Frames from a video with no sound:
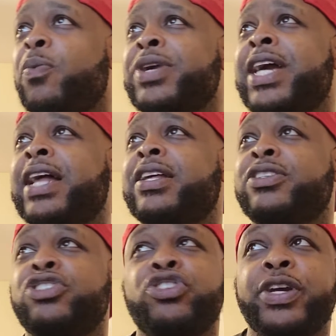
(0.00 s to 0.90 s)
We got
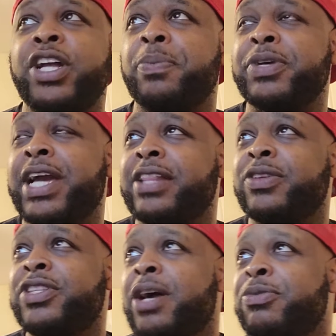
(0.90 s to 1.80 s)
and straight up, we got
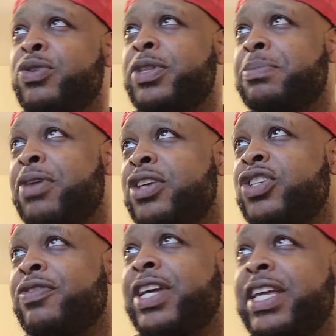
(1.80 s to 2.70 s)
the W with the
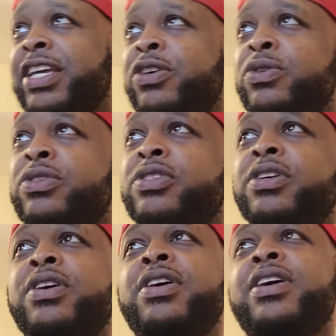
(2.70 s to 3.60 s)
Bucks over the
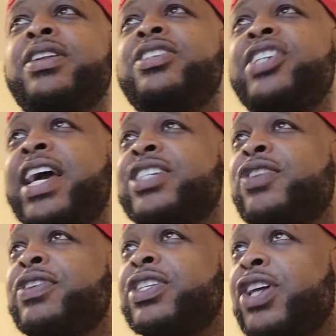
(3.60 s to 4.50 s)
Eagles. The Jags
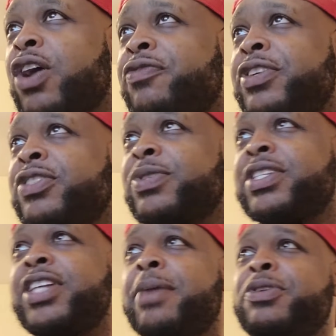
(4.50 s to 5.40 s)
over the Dolphins was
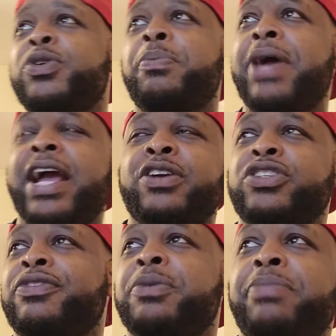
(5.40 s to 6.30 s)
a W. The
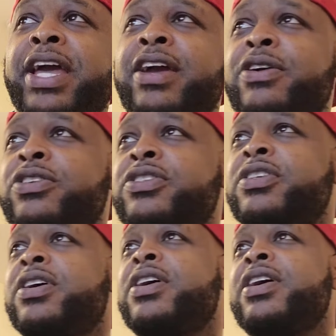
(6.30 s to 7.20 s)
Packers over the
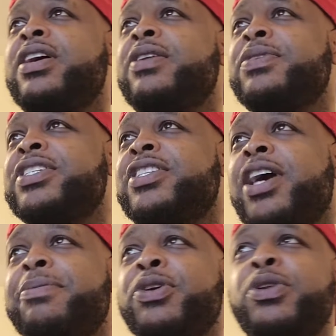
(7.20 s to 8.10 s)
Bears was a
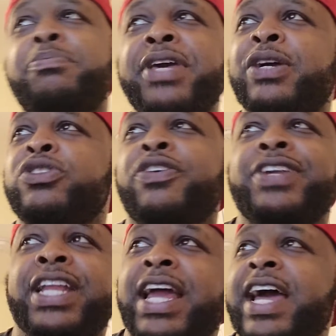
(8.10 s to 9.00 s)
W. The Bengals
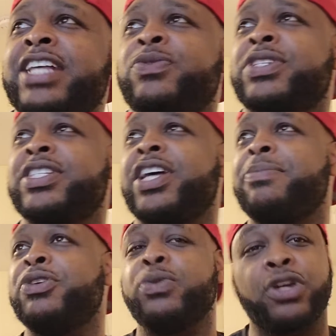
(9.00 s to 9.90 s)
over the Lions was a
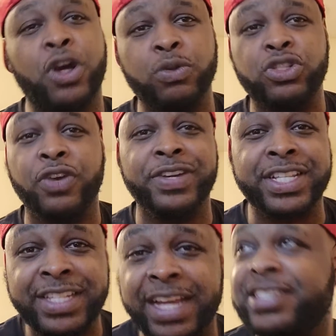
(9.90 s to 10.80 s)
W. The Colts over
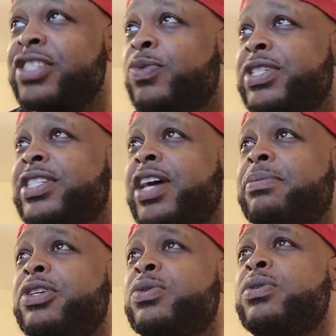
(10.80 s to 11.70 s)
the Texans was a
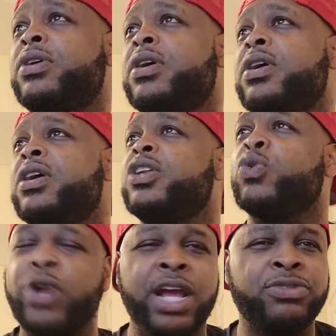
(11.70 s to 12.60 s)
W.
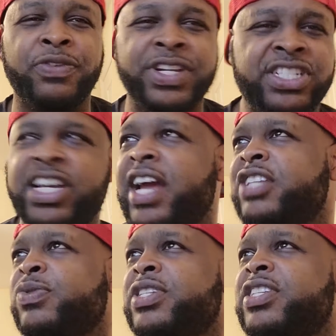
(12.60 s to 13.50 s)
The Rams over the
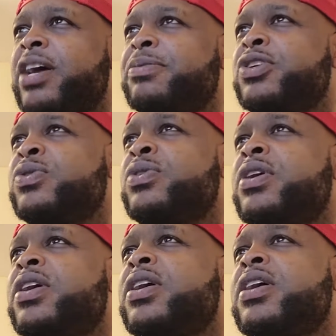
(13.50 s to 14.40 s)
Giants was a W.